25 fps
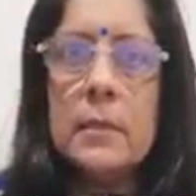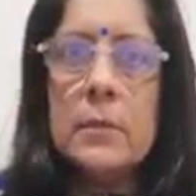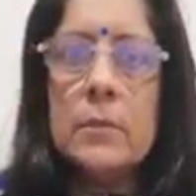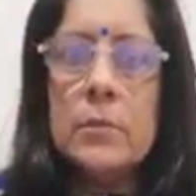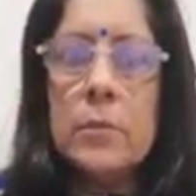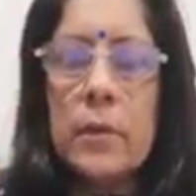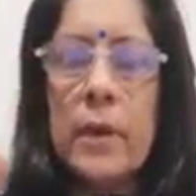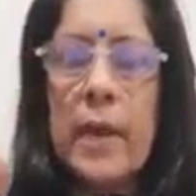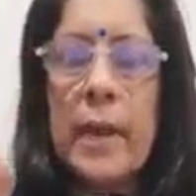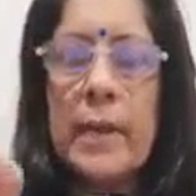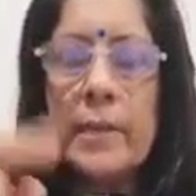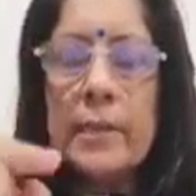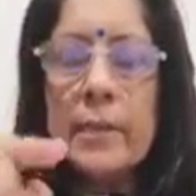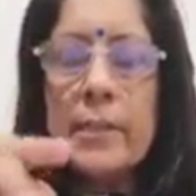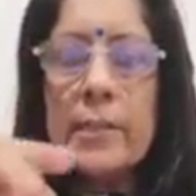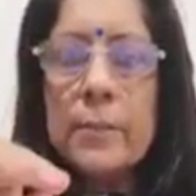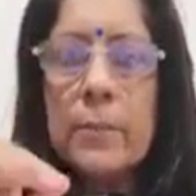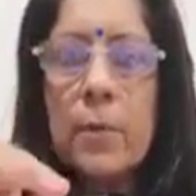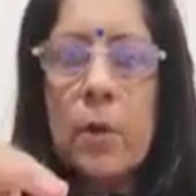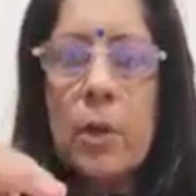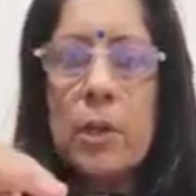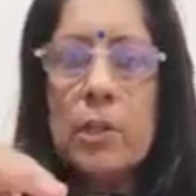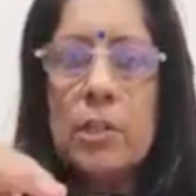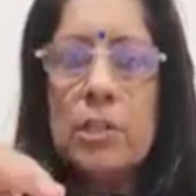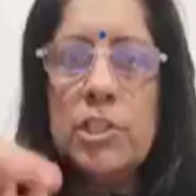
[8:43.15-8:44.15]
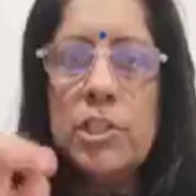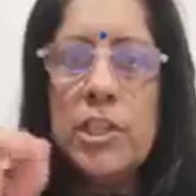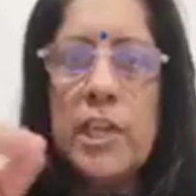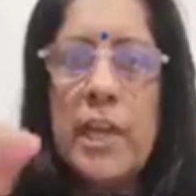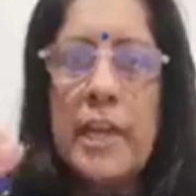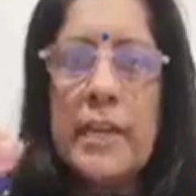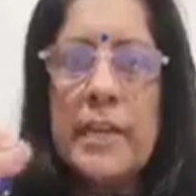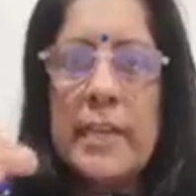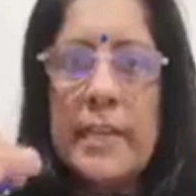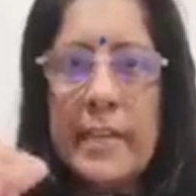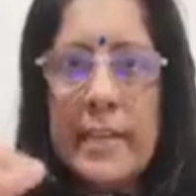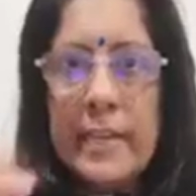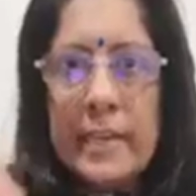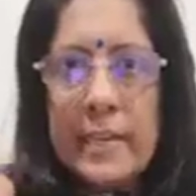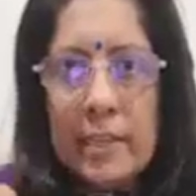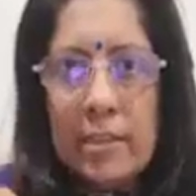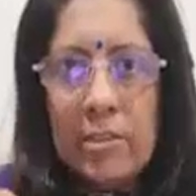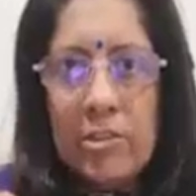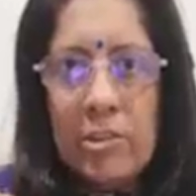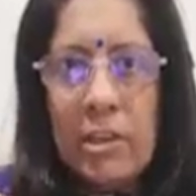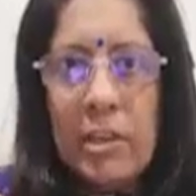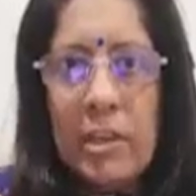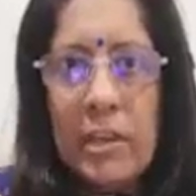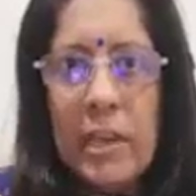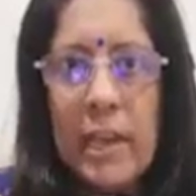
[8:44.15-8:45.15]
To write a small g, I needed
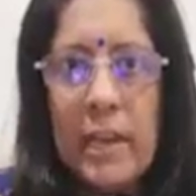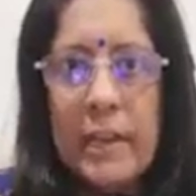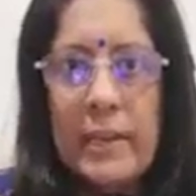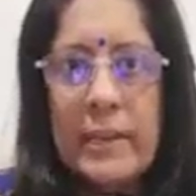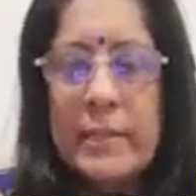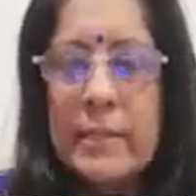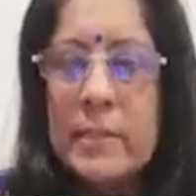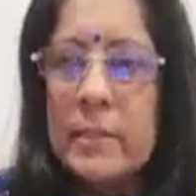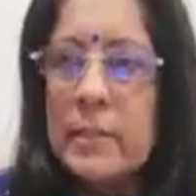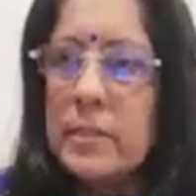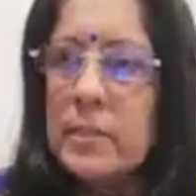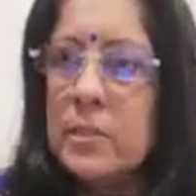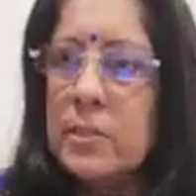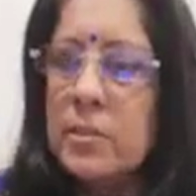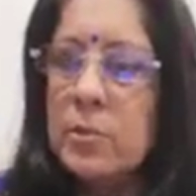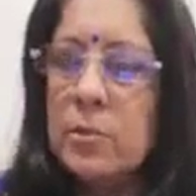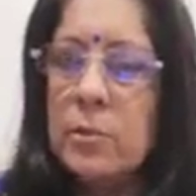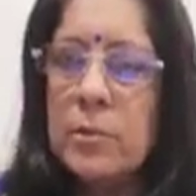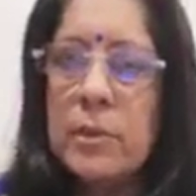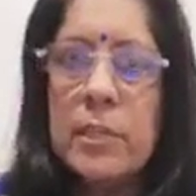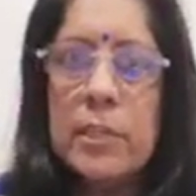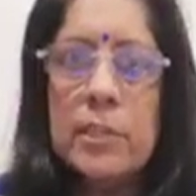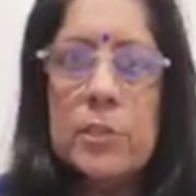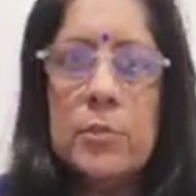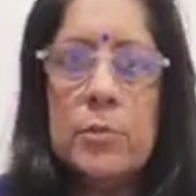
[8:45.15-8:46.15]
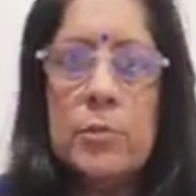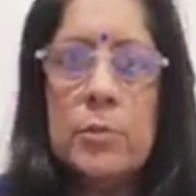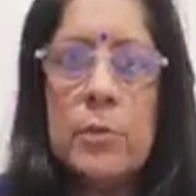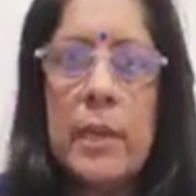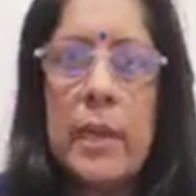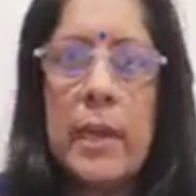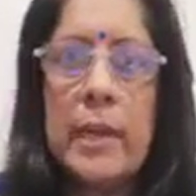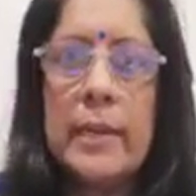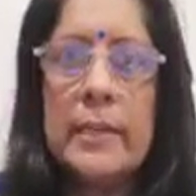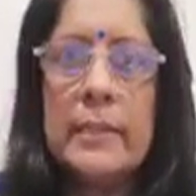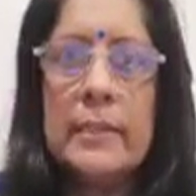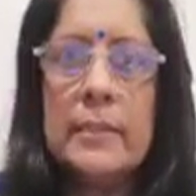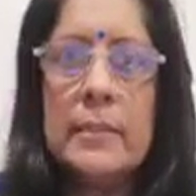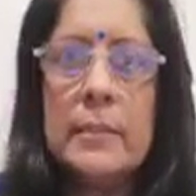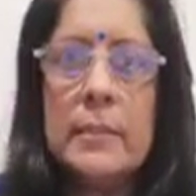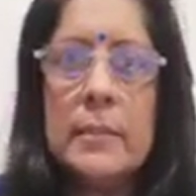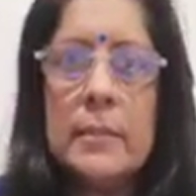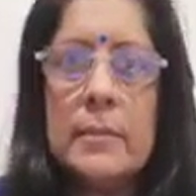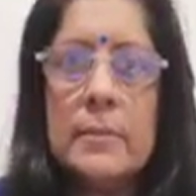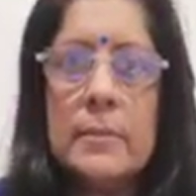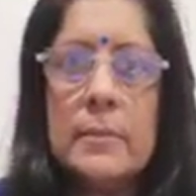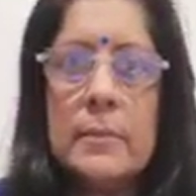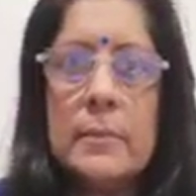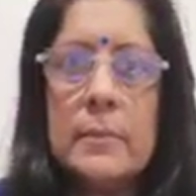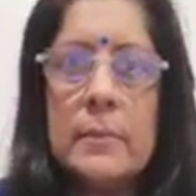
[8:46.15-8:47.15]
3 lines. This is only 2
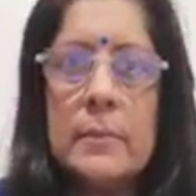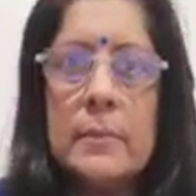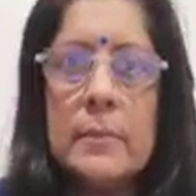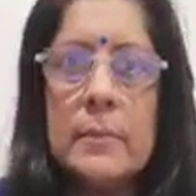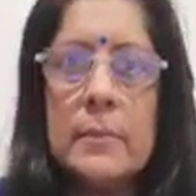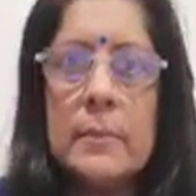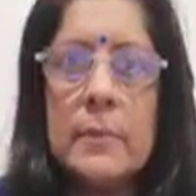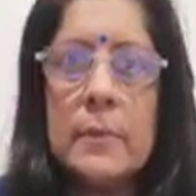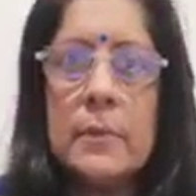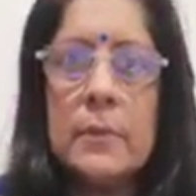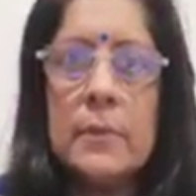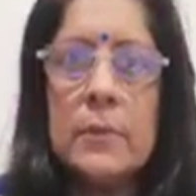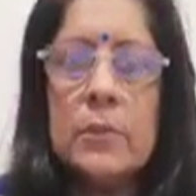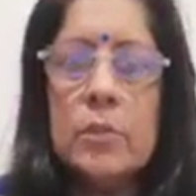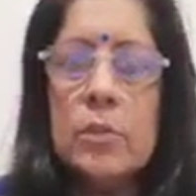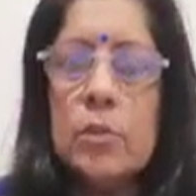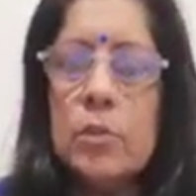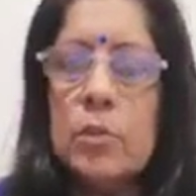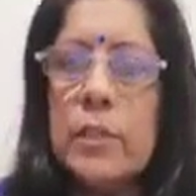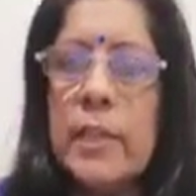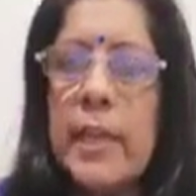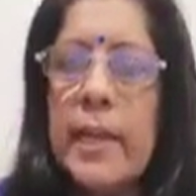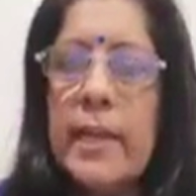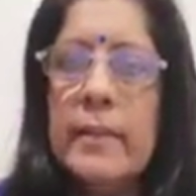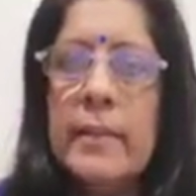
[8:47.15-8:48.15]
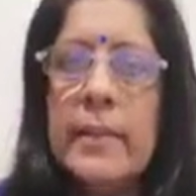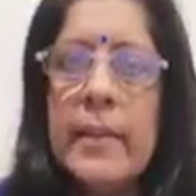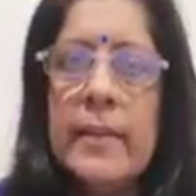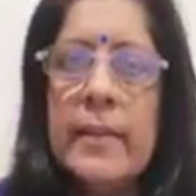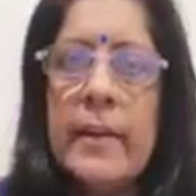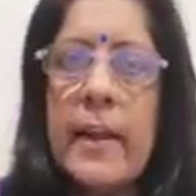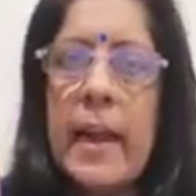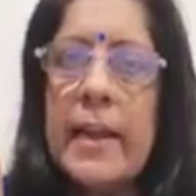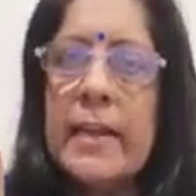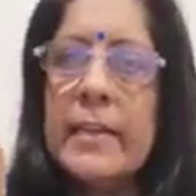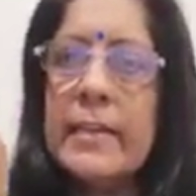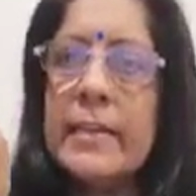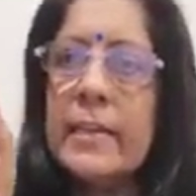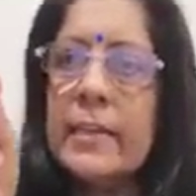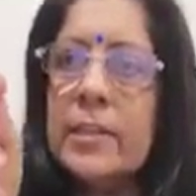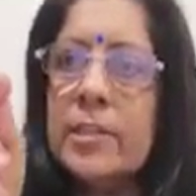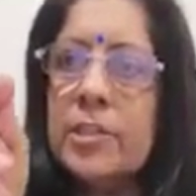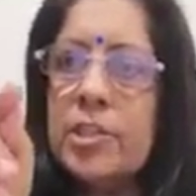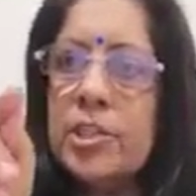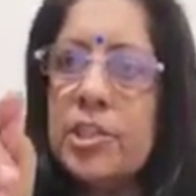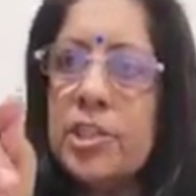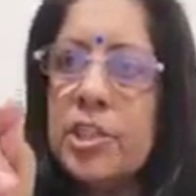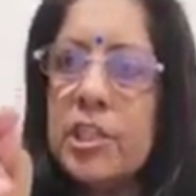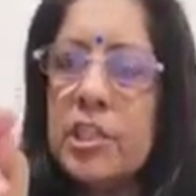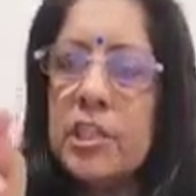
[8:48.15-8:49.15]
lines. So then they write a
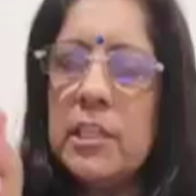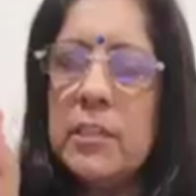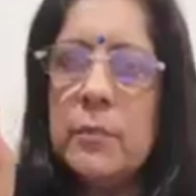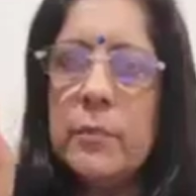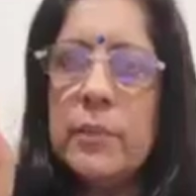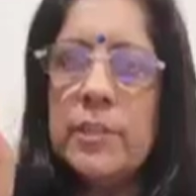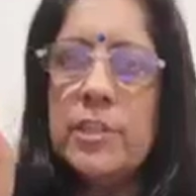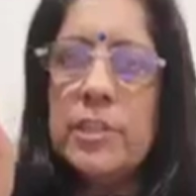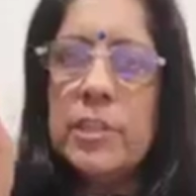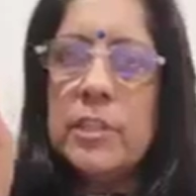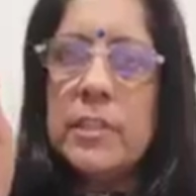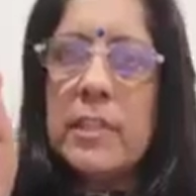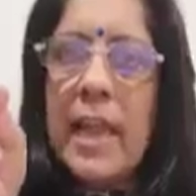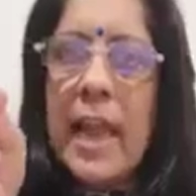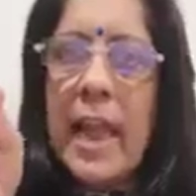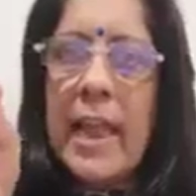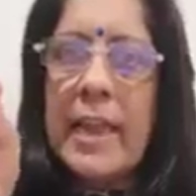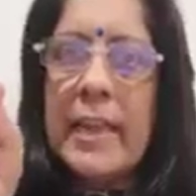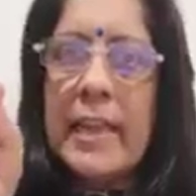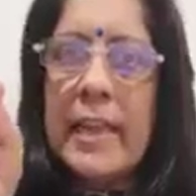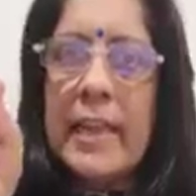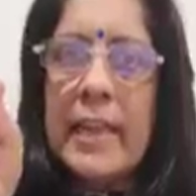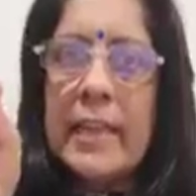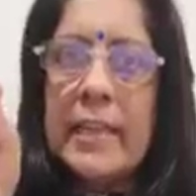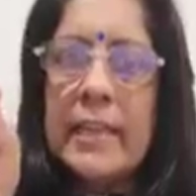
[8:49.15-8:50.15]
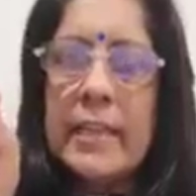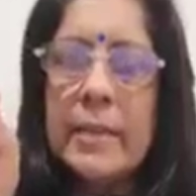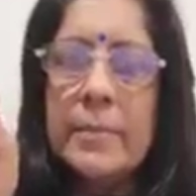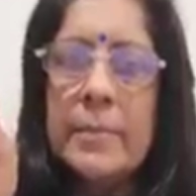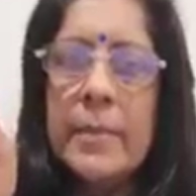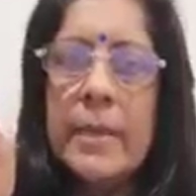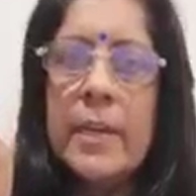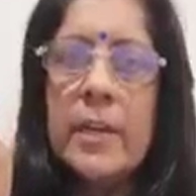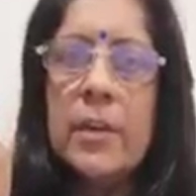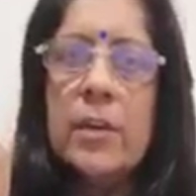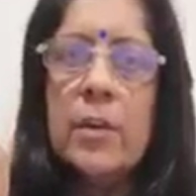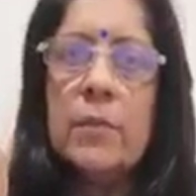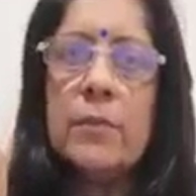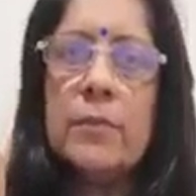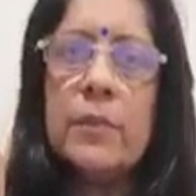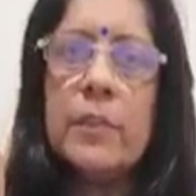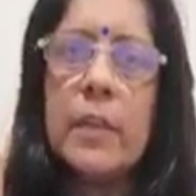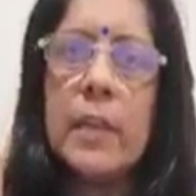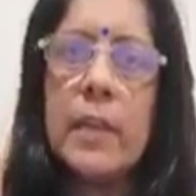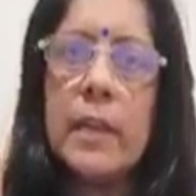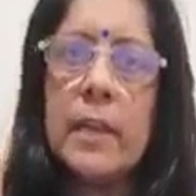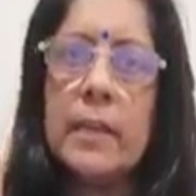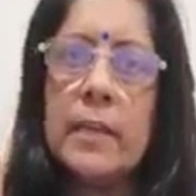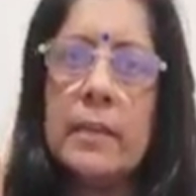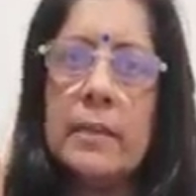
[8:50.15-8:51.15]
G which is hanging in the middle of the
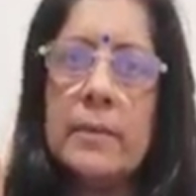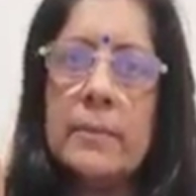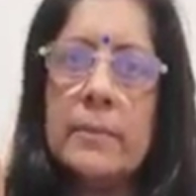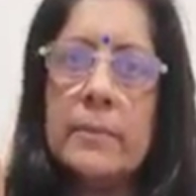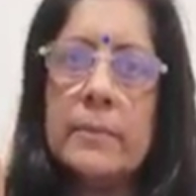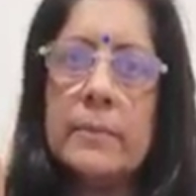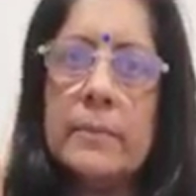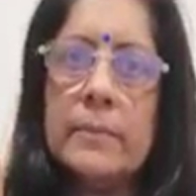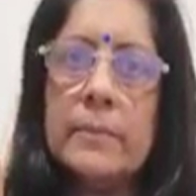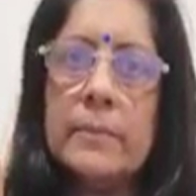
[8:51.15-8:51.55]
line.